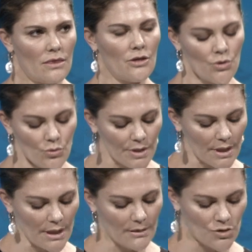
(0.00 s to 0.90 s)
The
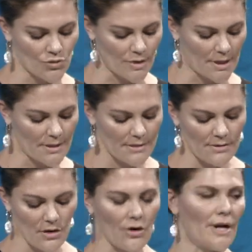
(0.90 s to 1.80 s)
Nordic
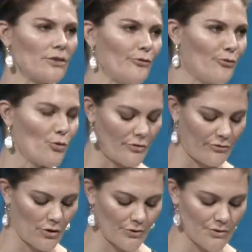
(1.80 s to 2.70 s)
countries are at the
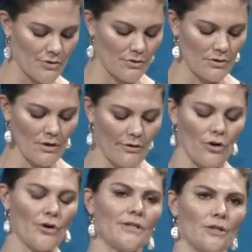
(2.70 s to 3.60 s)
forefront of
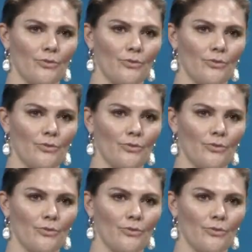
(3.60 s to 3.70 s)
Arctic